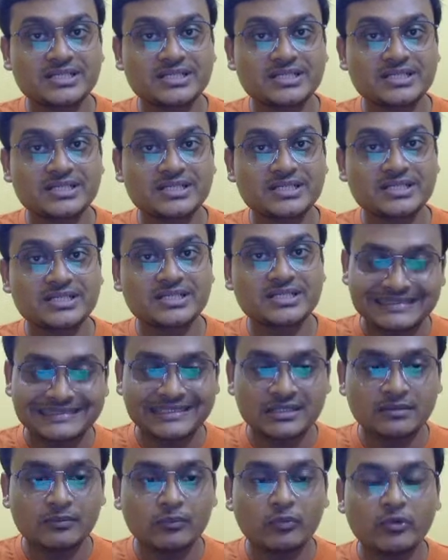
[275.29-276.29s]
He has
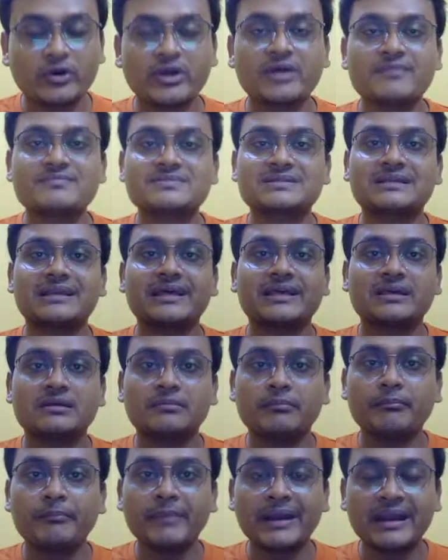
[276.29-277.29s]
written poems
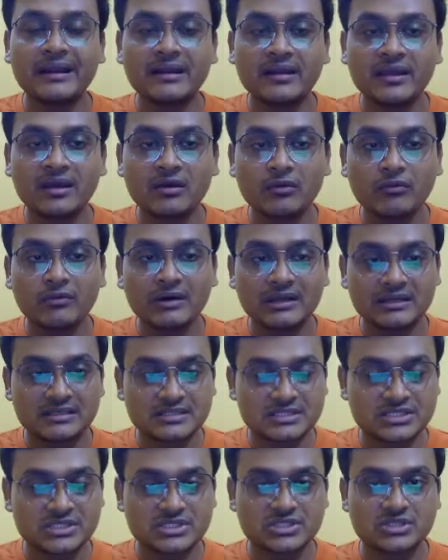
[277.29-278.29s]
like Mending
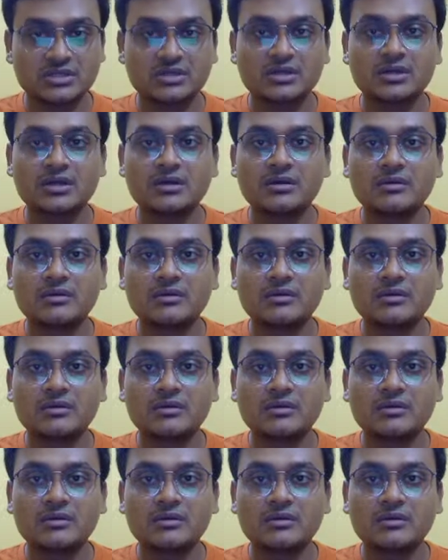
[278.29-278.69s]
Walls,